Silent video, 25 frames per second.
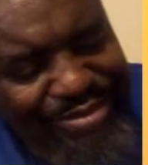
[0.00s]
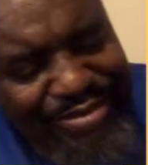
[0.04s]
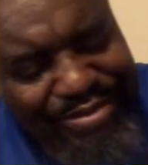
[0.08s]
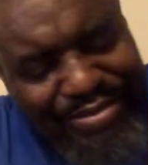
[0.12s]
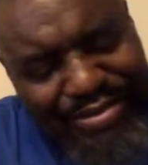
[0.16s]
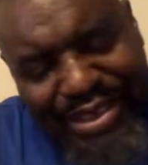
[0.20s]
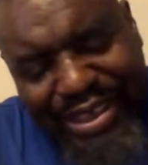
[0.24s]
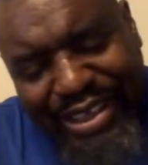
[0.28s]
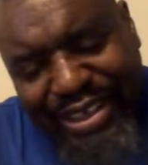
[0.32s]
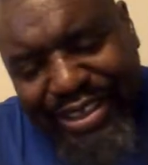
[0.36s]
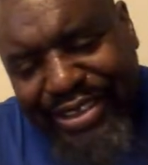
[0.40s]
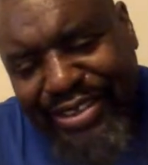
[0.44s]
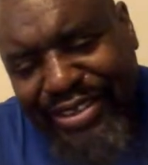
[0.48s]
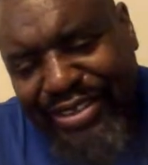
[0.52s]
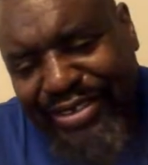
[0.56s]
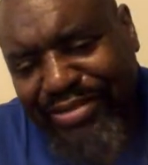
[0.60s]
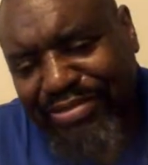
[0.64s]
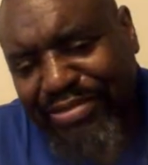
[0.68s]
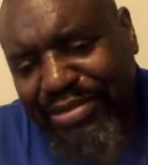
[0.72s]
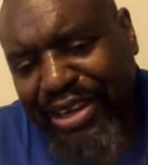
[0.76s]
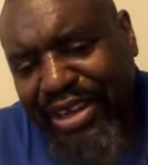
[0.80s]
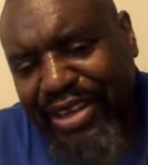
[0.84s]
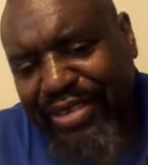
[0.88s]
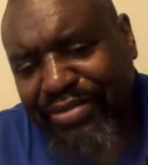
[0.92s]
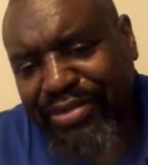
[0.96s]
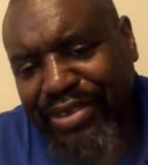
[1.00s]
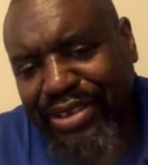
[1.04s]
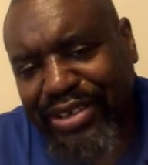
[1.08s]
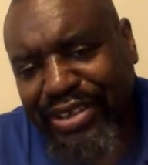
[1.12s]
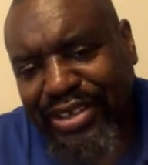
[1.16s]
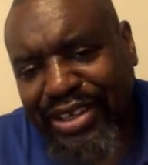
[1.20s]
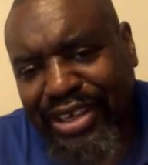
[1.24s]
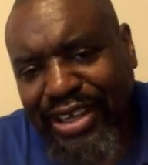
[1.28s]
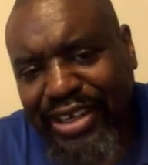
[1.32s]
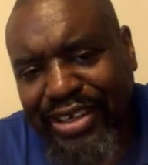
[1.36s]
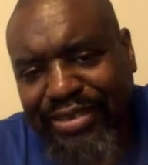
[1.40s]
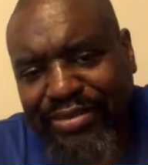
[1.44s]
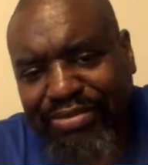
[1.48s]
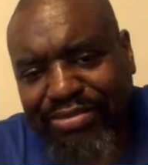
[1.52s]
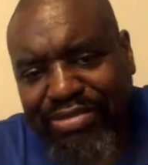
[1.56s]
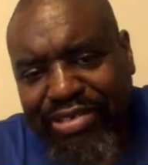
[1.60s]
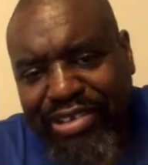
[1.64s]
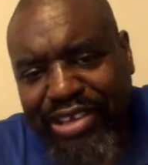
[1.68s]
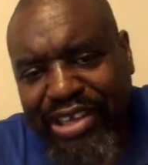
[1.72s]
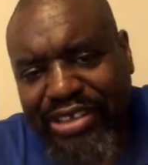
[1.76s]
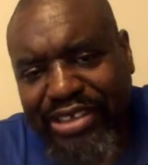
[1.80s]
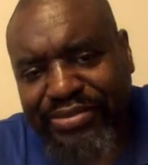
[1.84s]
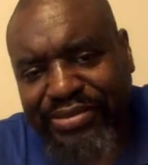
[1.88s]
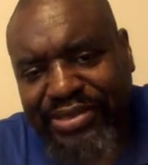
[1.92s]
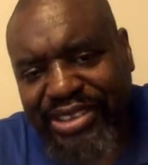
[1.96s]
Mike McCallum
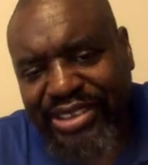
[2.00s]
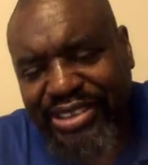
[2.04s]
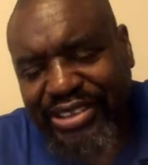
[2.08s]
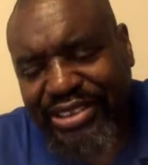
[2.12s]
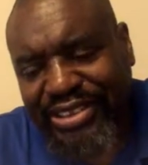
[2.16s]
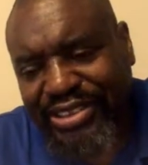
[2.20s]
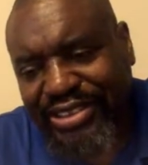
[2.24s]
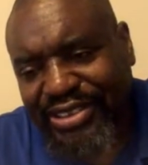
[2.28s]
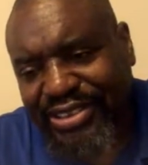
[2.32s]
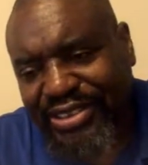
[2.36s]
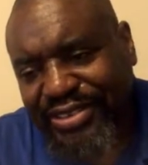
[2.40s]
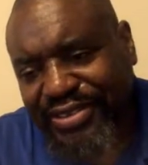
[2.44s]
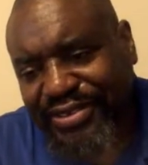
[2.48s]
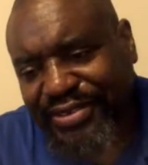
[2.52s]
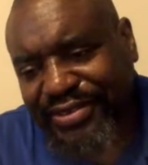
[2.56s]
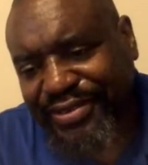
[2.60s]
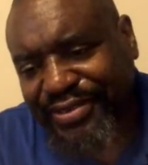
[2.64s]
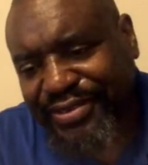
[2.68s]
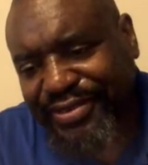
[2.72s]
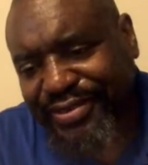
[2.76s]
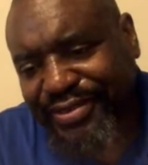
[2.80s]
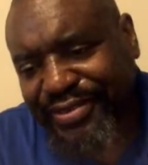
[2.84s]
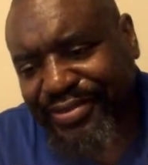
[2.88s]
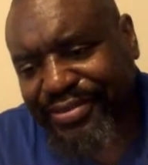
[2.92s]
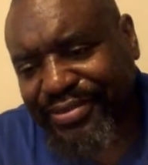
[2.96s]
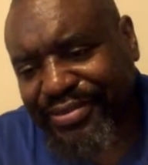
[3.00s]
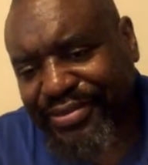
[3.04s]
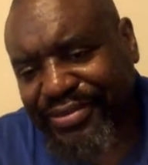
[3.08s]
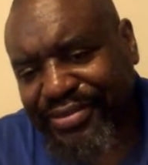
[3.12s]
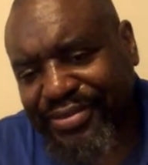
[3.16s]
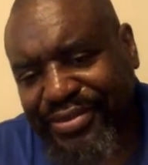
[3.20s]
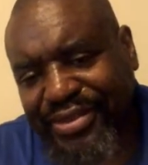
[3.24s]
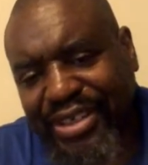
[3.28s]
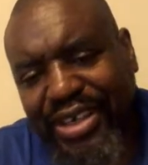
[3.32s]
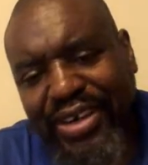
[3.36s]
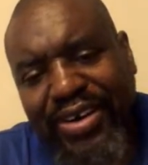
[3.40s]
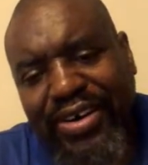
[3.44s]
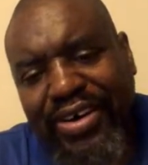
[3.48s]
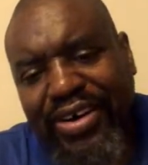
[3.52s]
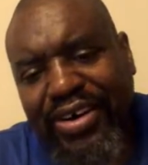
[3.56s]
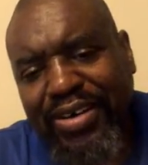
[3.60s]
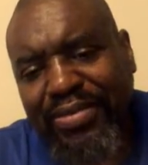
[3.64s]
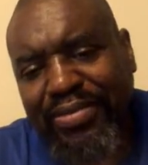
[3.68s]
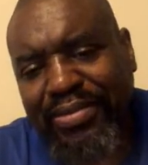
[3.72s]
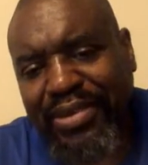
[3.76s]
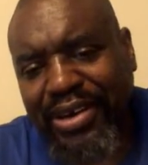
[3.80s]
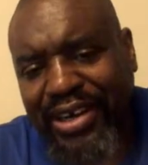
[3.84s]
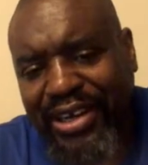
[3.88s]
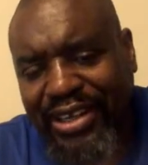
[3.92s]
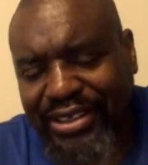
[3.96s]
said, "No
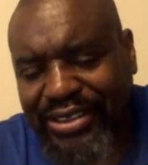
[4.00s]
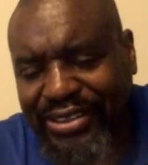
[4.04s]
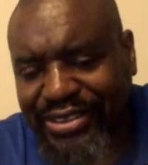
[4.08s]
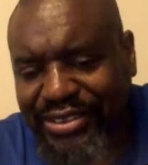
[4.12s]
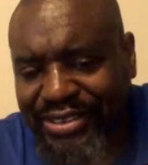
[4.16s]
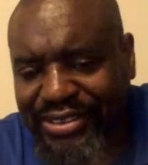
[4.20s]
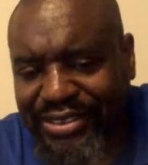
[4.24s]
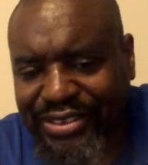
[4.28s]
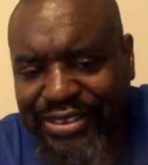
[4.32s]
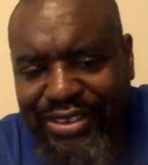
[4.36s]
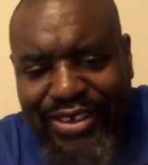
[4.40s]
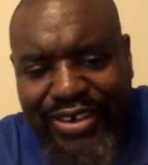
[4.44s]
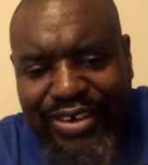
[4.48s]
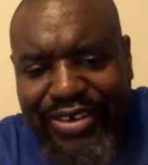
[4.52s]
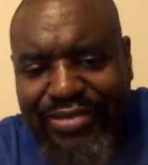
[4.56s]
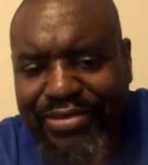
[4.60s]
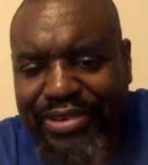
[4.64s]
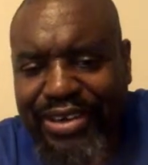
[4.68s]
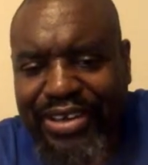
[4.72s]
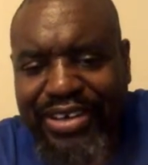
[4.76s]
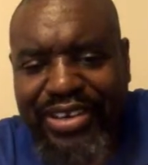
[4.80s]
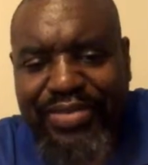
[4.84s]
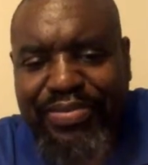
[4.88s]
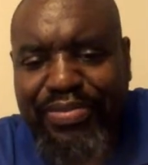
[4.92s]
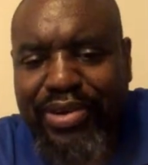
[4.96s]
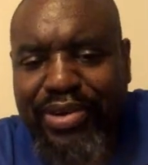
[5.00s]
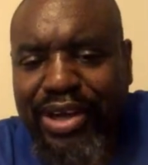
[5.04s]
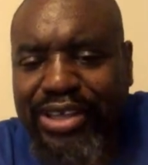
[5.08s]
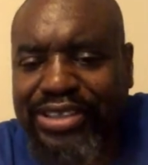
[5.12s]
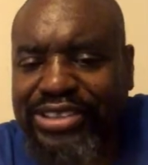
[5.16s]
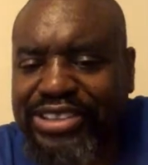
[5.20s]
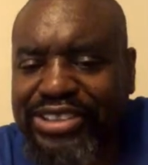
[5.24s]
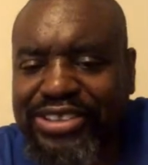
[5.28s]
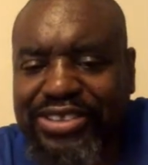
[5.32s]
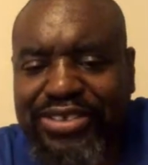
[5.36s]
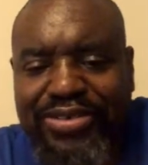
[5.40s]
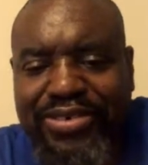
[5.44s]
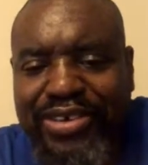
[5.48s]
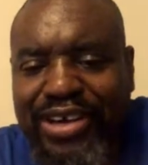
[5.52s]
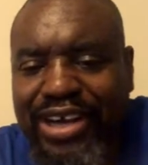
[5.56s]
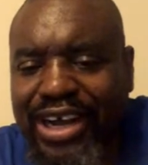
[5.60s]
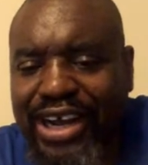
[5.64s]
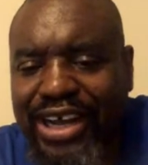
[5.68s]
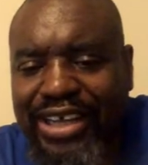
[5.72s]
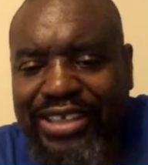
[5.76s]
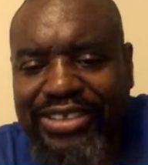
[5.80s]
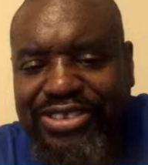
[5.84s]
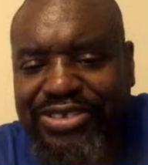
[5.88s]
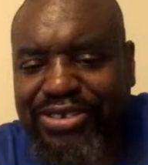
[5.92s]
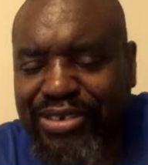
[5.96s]
man, no man, you punch too
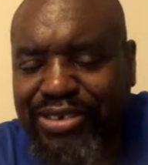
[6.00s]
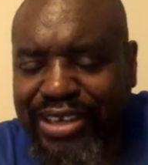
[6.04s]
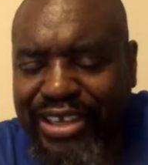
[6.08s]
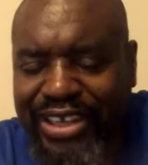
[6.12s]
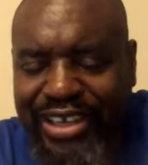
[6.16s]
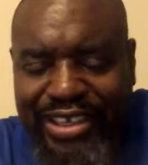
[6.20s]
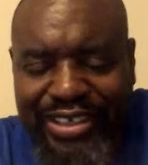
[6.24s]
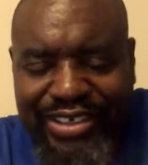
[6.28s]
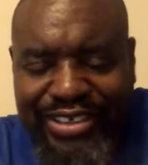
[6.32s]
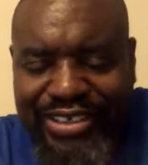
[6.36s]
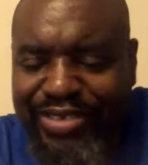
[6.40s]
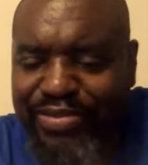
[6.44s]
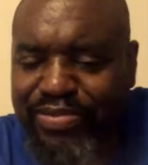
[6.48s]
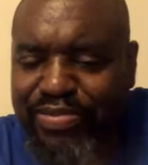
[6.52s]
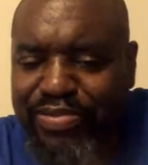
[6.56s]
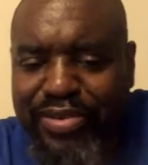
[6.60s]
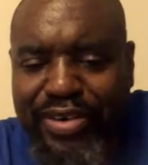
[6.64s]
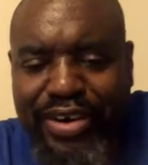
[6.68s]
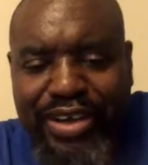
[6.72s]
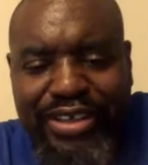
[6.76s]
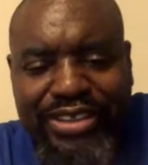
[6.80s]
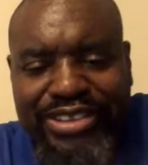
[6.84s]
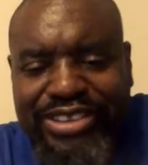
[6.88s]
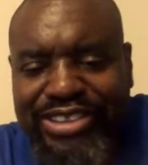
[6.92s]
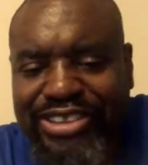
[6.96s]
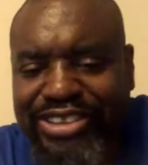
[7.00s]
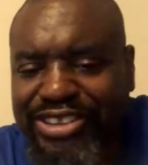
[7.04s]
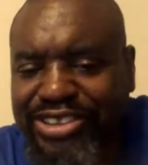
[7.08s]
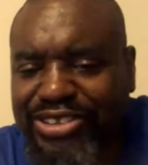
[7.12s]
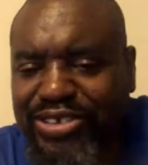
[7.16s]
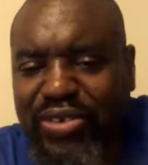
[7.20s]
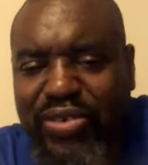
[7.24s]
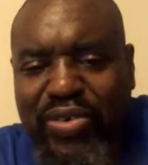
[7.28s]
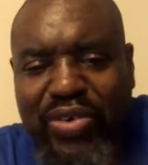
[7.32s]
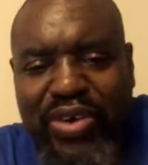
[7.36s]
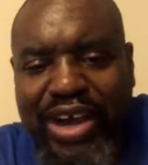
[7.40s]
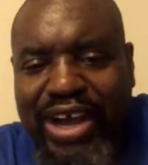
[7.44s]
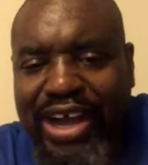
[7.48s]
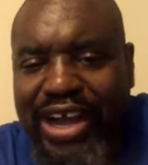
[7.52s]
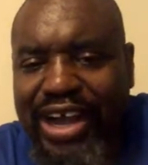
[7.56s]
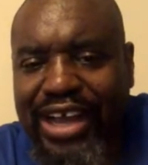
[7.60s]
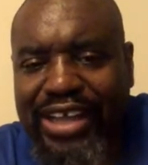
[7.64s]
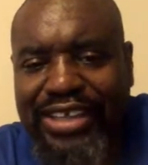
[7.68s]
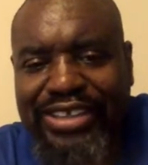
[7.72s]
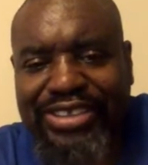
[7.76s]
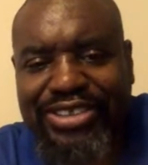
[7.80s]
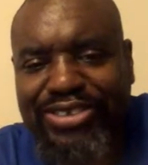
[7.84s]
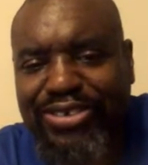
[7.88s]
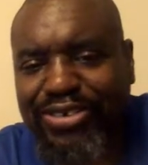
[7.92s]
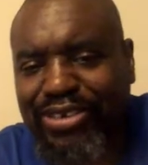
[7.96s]
hard, Julian. You punch too
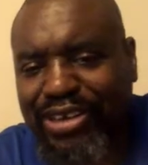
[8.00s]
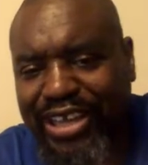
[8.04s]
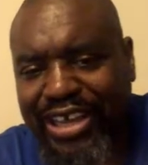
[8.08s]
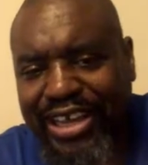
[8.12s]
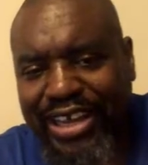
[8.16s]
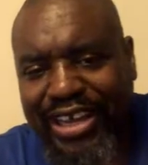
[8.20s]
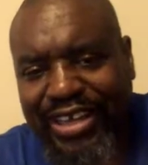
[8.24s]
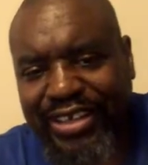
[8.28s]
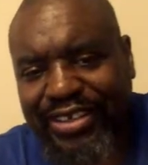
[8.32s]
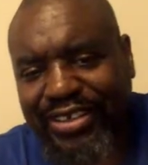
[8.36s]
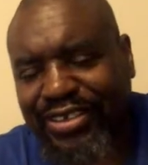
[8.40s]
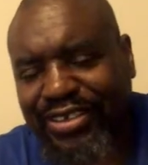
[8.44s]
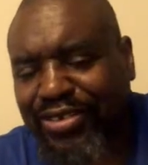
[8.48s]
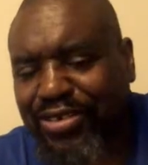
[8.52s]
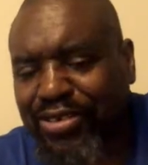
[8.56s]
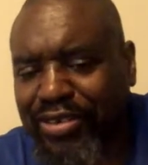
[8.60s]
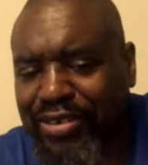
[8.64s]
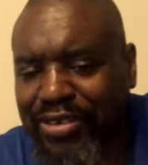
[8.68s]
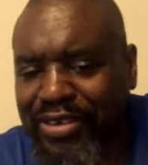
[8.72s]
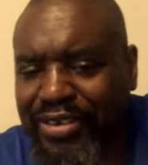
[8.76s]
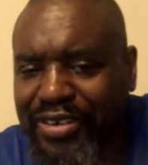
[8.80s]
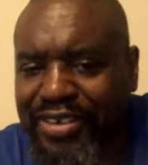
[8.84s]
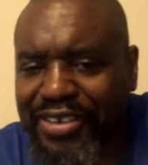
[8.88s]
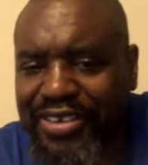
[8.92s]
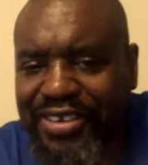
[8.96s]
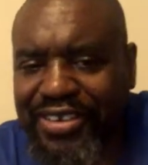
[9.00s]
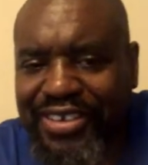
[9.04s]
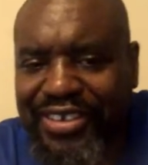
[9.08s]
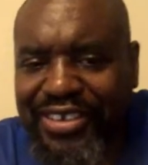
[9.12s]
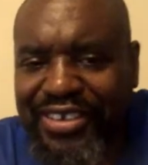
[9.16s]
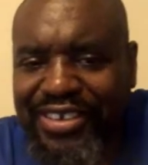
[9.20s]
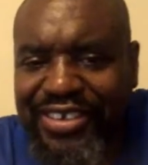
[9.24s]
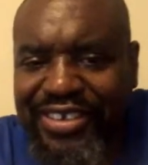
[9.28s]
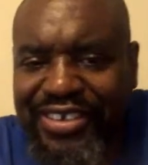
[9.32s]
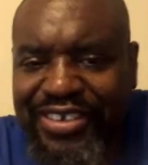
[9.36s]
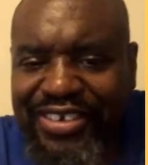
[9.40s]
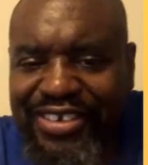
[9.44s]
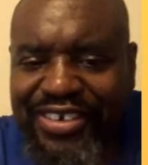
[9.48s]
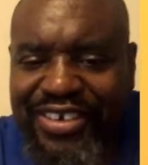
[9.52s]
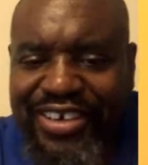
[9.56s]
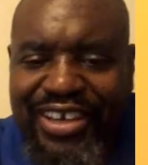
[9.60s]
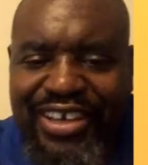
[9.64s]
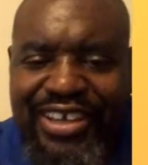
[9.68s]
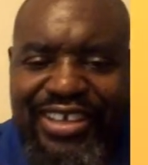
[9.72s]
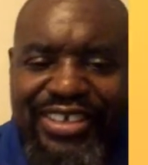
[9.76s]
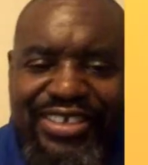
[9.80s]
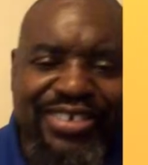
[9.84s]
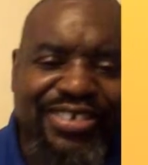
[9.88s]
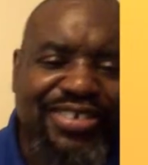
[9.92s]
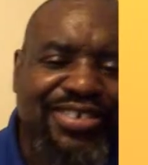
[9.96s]
hard, Julian."
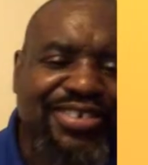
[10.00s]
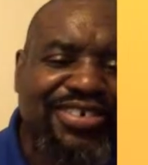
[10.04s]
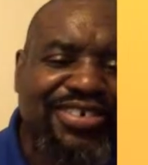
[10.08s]
Right?